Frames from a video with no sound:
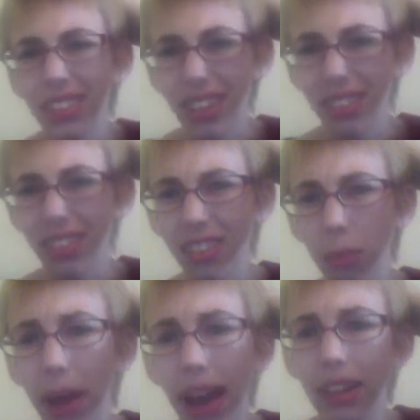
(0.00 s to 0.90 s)
because it's
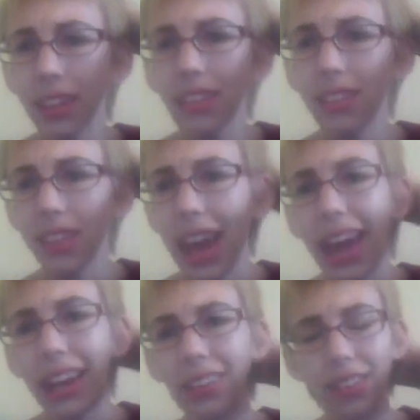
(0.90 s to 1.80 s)
little pellets,
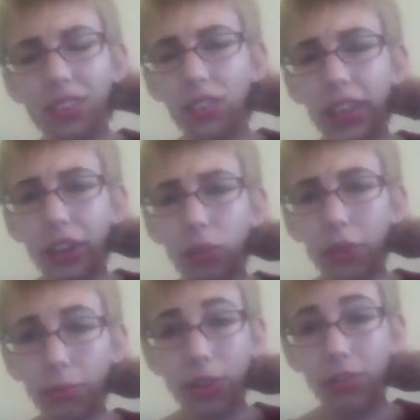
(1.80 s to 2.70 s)
and it doesn't look like it would
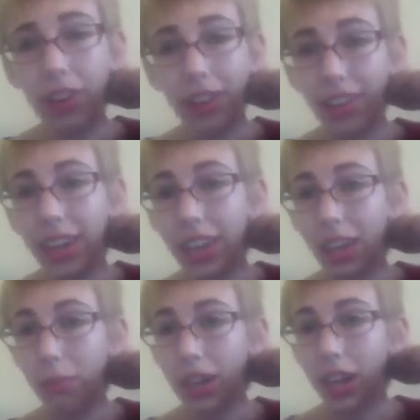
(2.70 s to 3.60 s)
be as much fun to dig
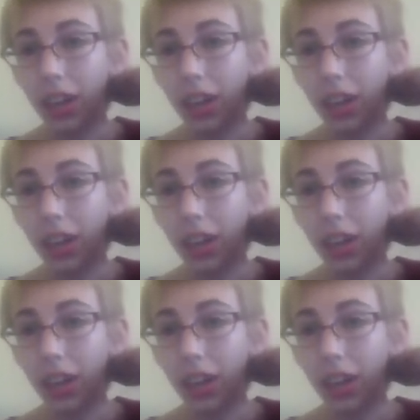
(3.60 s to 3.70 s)
in